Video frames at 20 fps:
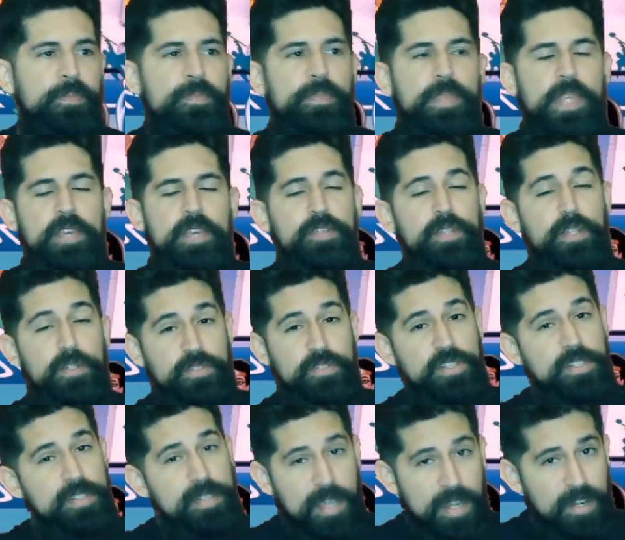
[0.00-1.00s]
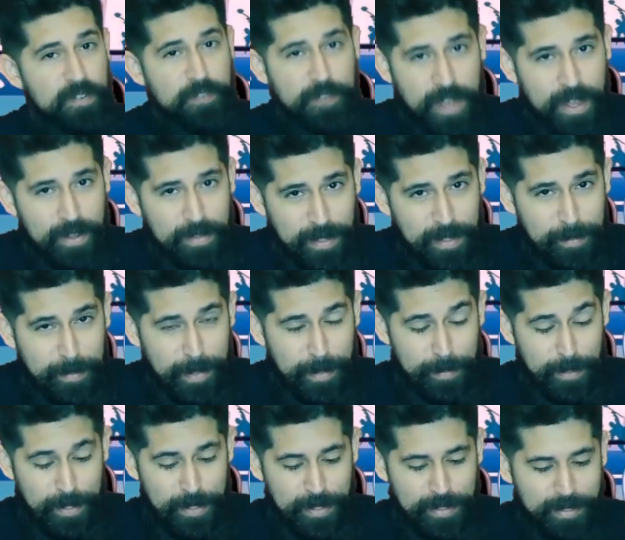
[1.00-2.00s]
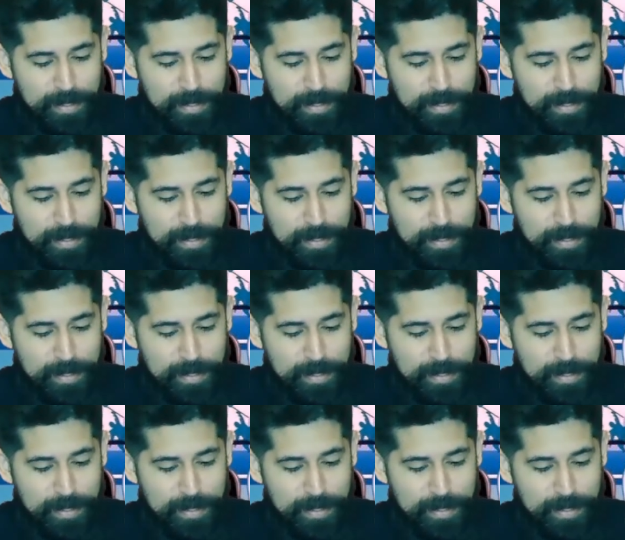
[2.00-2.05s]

even though she's not a founding member.